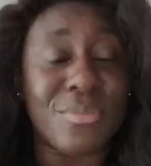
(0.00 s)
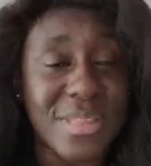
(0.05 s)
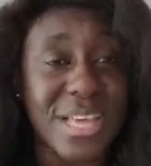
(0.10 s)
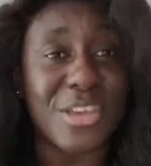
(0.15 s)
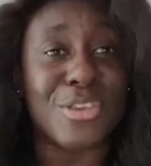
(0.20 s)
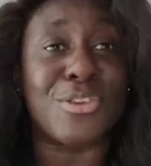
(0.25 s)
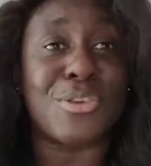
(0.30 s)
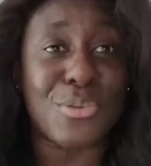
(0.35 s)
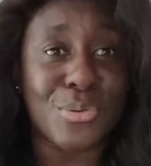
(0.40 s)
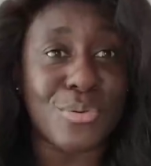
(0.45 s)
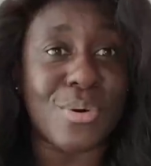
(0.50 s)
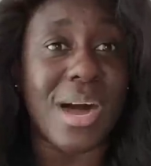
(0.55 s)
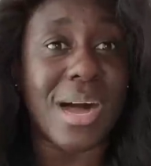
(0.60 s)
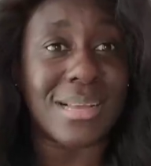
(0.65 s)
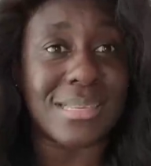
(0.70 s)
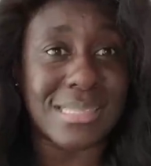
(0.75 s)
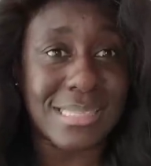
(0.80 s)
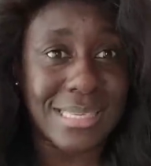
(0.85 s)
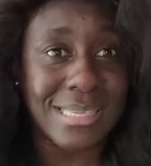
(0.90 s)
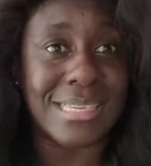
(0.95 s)
that you are
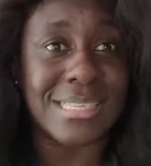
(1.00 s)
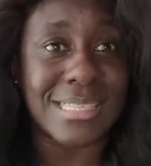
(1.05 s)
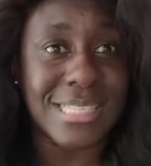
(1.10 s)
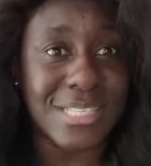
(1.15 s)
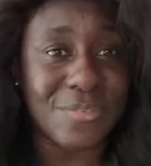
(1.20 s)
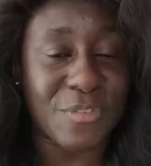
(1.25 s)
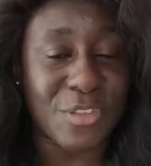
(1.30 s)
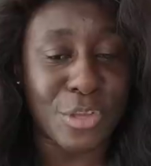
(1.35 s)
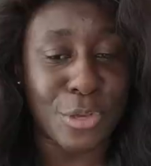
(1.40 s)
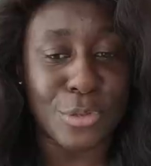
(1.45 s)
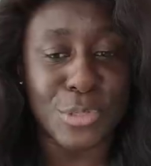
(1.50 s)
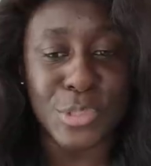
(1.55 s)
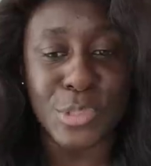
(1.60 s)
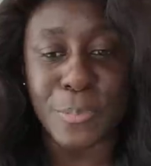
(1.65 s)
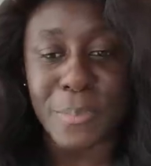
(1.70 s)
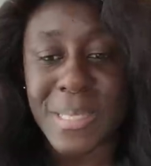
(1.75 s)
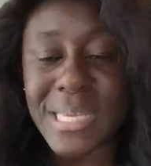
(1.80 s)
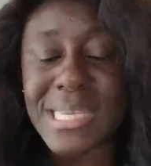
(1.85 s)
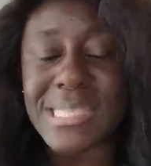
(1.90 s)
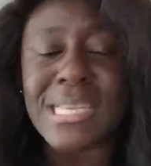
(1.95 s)
seeing this video so
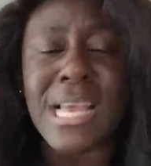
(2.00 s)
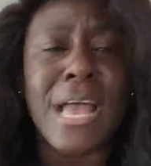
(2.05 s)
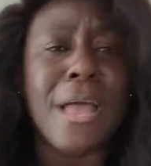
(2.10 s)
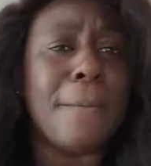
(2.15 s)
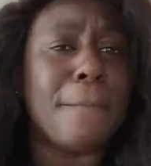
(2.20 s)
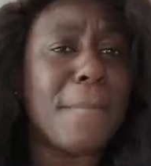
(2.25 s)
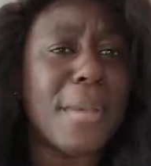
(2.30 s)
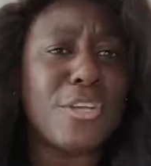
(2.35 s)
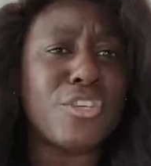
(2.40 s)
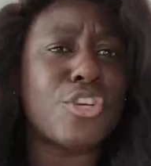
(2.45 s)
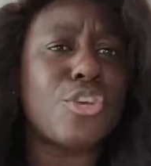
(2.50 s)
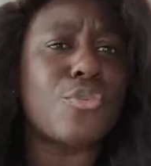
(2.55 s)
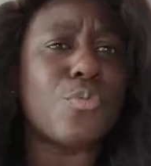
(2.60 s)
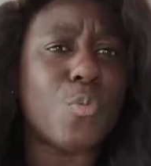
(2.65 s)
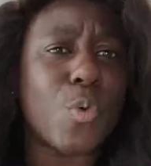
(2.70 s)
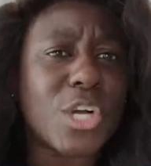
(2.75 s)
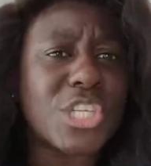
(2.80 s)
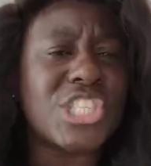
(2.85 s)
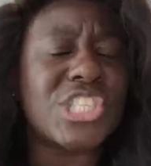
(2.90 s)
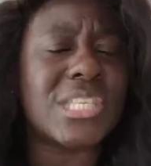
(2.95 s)
please make sure you
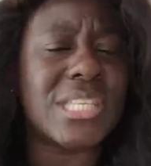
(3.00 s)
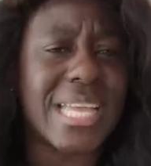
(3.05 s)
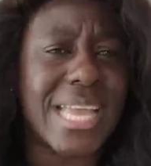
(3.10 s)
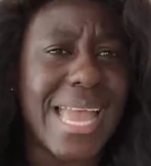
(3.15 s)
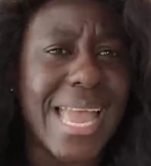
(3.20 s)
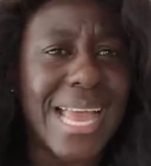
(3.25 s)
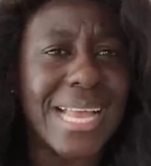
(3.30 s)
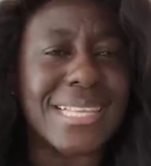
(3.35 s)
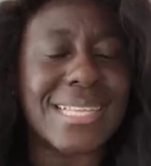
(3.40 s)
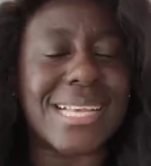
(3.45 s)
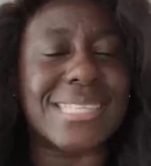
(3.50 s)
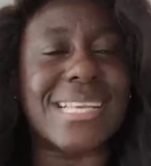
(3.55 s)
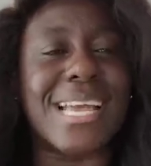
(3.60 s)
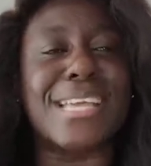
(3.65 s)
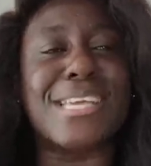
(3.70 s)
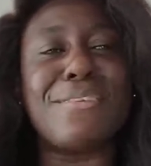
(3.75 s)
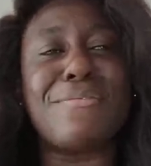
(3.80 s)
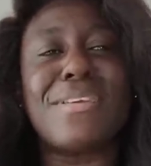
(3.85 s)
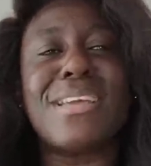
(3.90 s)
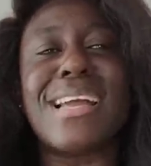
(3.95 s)
watch to the end as i
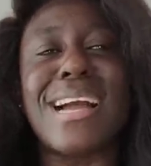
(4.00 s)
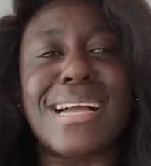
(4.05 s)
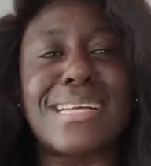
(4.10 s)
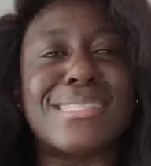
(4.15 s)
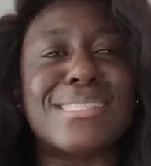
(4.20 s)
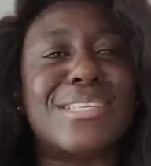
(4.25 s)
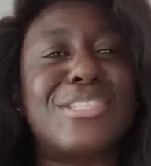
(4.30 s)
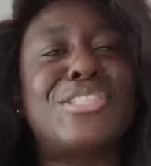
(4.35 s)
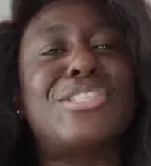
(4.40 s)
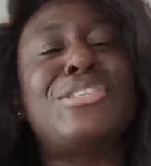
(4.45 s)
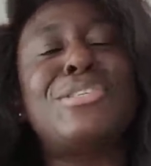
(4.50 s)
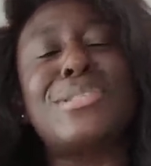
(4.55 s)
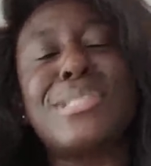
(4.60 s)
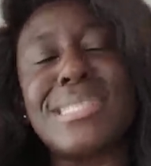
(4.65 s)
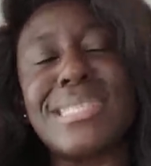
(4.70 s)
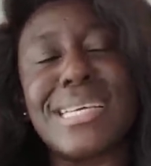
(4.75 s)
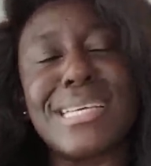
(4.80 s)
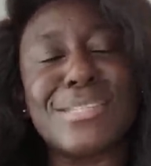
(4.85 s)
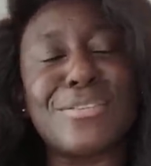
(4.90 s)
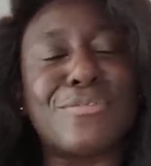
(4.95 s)
give you guys the
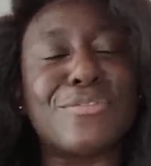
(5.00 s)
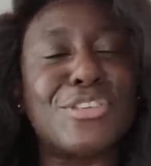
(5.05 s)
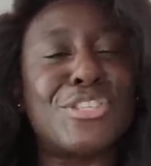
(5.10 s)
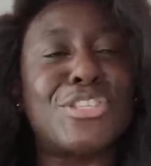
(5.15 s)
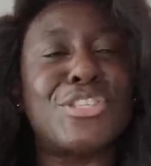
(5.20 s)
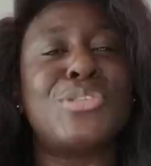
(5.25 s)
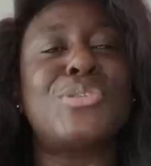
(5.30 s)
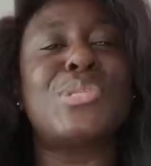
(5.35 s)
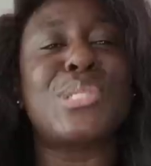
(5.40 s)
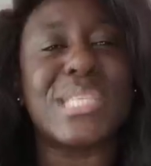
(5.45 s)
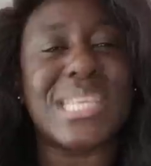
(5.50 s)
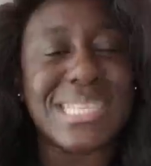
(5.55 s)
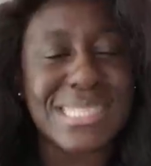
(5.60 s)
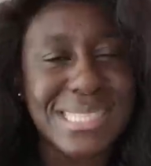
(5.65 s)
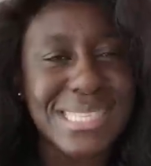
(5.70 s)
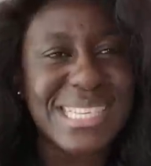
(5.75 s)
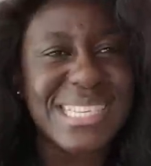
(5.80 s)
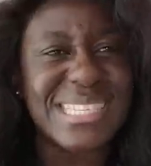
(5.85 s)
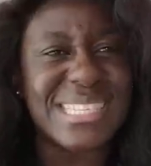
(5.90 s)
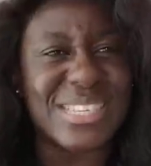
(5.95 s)
juiciest of the juiciest
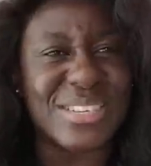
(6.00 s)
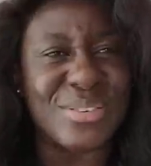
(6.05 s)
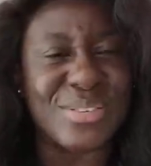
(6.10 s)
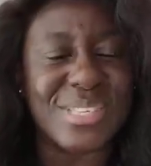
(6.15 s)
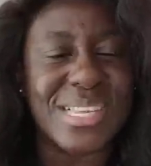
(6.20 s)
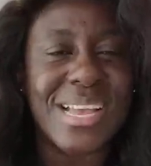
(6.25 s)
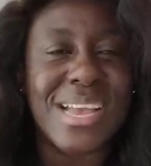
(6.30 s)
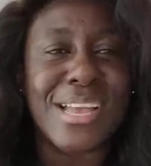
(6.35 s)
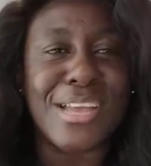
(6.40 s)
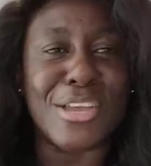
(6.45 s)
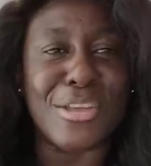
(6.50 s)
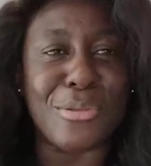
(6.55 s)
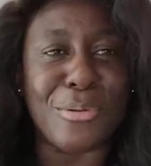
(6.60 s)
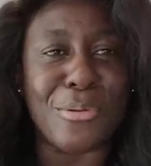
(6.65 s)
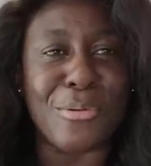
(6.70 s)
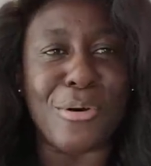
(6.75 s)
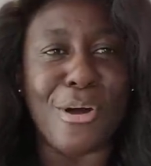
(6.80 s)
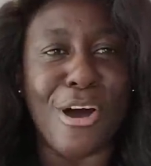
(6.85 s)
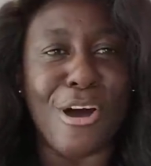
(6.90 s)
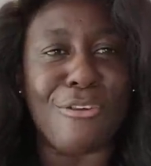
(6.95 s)
details you
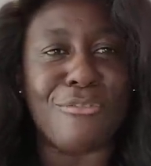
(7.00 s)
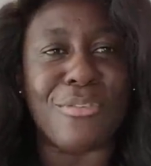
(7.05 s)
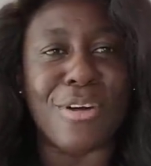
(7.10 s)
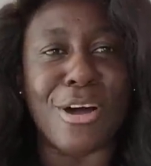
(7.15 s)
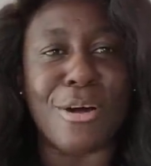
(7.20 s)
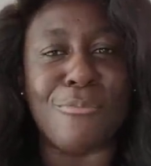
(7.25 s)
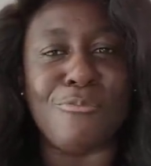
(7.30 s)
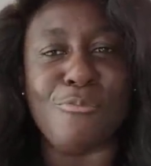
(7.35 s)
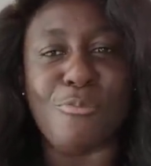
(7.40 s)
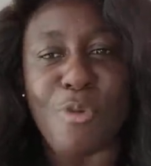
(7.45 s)
know of um,